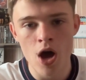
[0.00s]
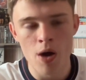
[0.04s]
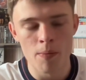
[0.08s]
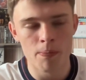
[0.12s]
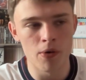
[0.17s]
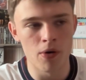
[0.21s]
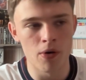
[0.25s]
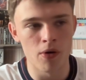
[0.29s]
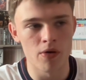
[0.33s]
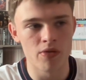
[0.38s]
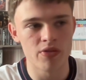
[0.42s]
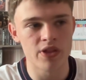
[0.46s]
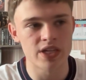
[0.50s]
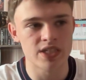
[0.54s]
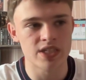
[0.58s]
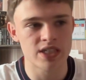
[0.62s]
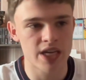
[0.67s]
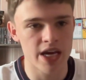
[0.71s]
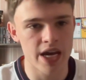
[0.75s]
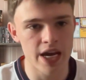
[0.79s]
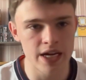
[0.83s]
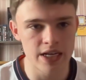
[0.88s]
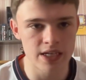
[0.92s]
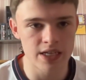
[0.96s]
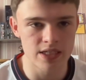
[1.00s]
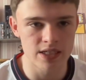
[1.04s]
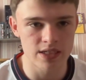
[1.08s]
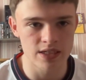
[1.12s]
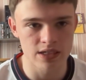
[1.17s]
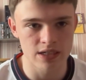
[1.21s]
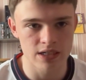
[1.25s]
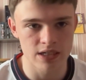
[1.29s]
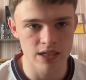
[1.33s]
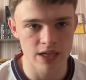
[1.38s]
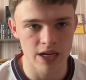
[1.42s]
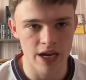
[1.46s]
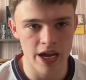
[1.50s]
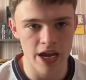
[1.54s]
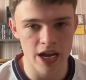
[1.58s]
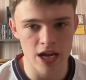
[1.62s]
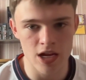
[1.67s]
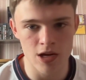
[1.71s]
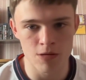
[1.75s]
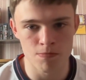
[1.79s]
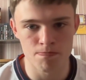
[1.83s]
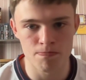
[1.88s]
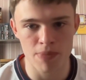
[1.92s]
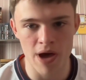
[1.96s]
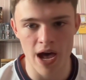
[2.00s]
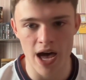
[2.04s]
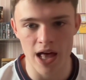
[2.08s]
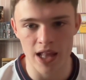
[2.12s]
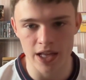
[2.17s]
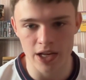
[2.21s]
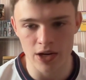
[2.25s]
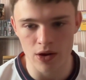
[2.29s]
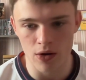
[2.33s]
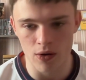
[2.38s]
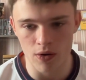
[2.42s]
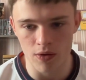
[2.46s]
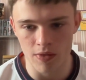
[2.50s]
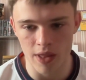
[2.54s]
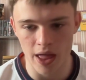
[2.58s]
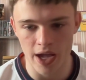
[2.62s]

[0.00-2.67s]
but this kid he had barely known.